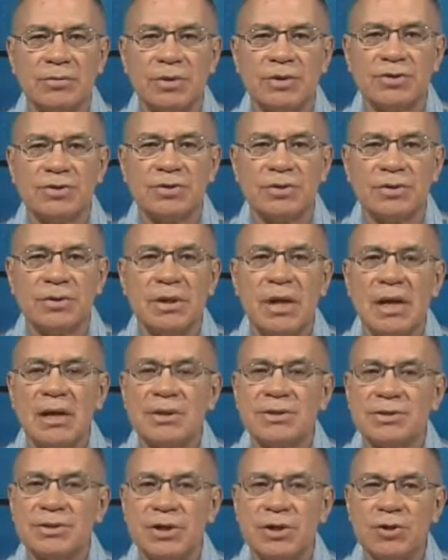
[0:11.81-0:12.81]
Regional
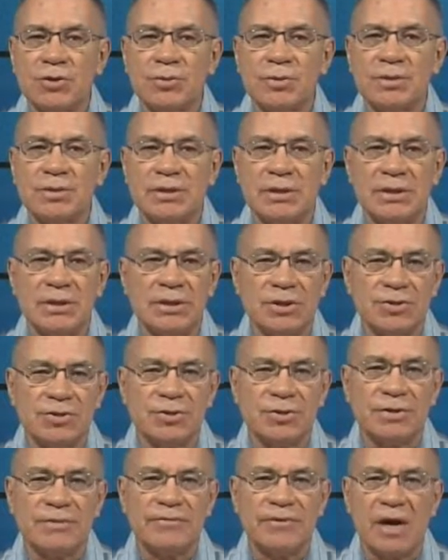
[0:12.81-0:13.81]
Security
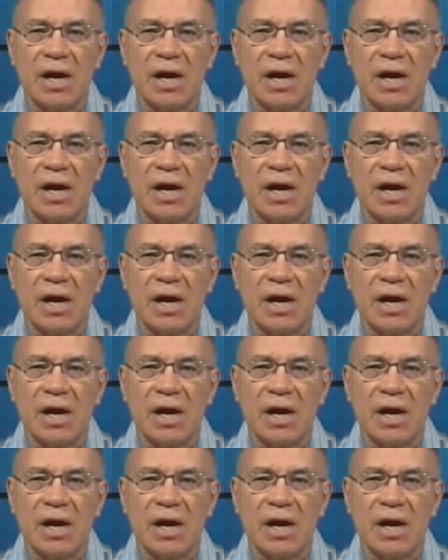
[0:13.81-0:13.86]
Initiative,